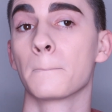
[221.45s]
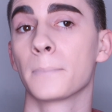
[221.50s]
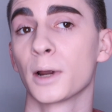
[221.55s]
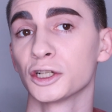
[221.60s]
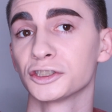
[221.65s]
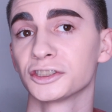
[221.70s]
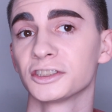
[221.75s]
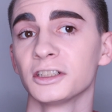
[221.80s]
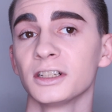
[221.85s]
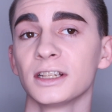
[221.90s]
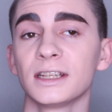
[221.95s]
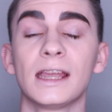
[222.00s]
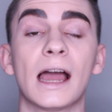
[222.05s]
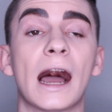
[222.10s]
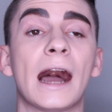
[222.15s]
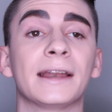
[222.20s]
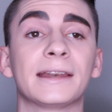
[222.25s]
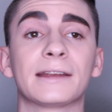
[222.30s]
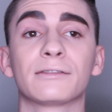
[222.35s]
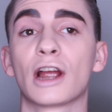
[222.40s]
Personally,
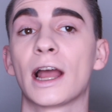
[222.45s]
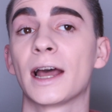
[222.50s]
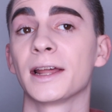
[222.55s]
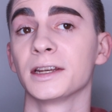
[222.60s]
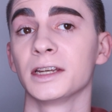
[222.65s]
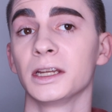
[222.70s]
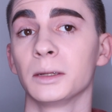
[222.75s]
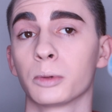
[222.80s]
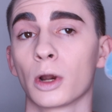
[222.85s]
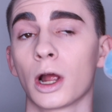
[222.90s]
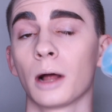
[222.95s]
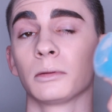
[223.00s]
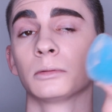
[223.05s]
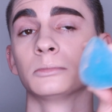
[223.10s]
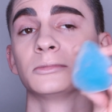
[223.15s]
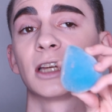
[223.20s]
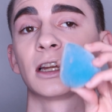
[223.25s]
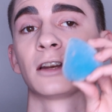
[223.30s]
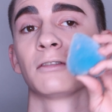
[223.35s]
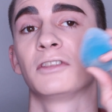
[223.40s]
I never had any
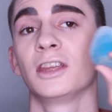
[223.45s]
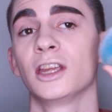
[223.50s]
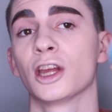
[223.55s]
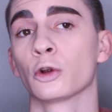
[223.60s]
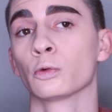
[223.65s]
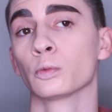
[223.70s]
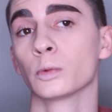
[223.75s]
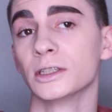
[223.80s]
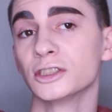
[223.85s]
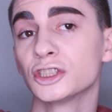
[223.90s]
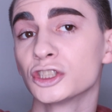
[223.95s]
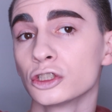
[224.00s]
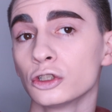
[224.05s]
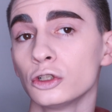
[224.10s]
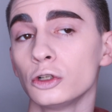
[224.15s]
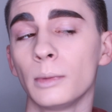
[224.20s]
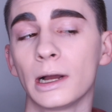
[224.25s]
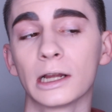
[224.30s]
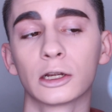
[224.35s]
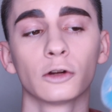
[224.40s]
problems out of the
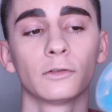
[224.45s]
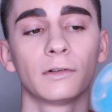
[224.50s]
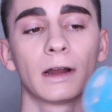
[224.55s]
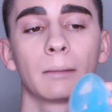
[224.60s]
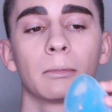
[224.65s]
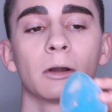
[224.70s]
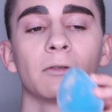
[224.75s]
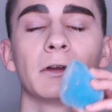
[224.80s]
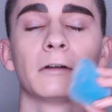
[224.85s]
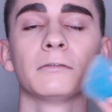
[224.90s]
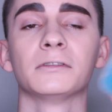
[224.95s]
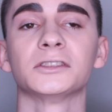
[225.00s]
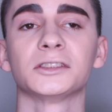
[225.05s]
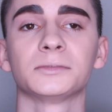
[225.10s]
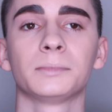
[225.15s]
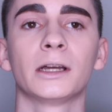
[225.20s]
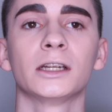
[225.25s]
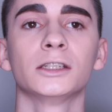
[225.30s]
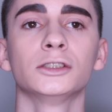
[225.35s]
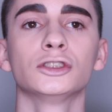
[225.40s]
original microfiber velvet
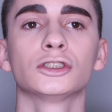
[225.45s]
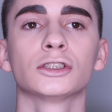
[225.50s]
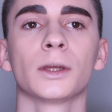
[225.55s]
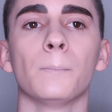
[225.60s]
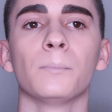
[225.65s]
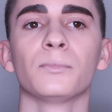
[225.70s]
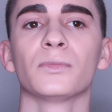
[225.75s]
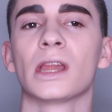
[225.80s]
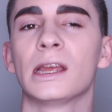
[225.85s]
sponge.